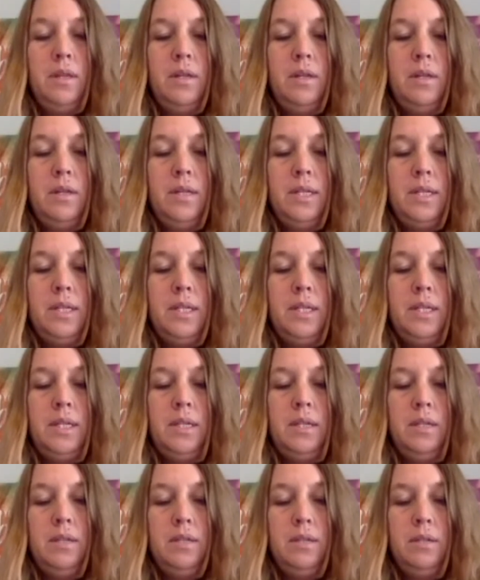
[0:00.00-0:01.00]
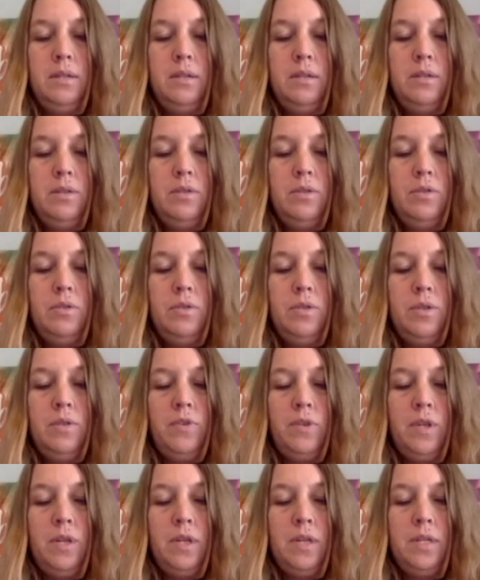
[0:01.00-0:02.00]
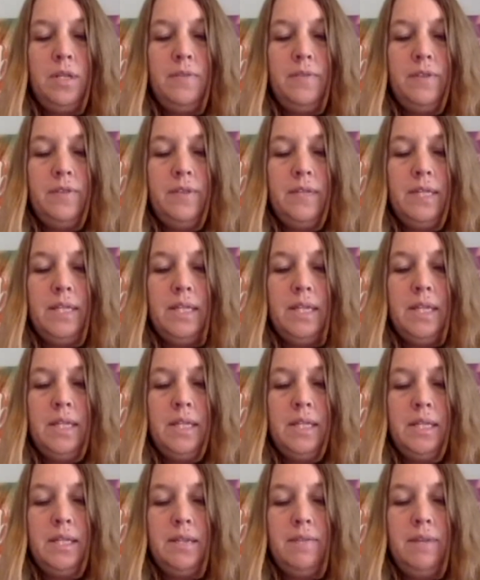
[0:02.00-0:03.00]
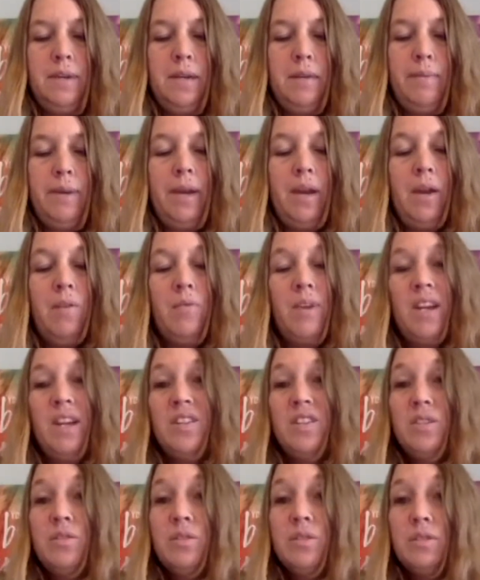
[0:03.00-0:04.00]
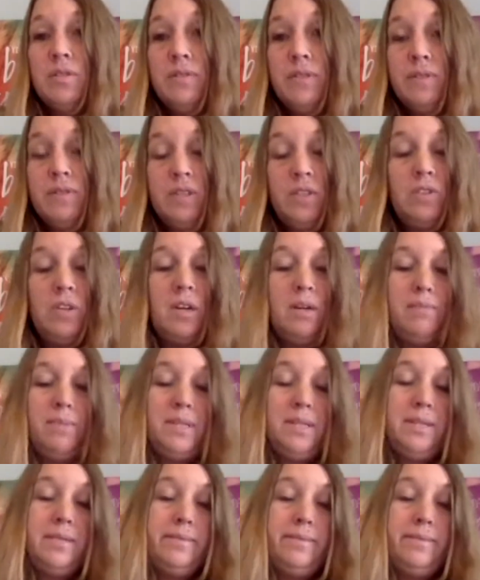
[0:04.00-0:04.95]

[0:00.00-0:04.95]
Let's see here. $24.50 divided by around 250 drops.